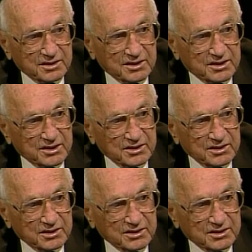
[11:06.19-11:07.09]
And
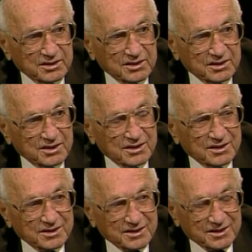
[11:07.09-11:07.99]
India,
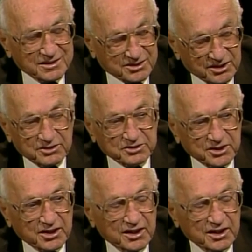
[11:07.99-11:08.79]
it's an interesting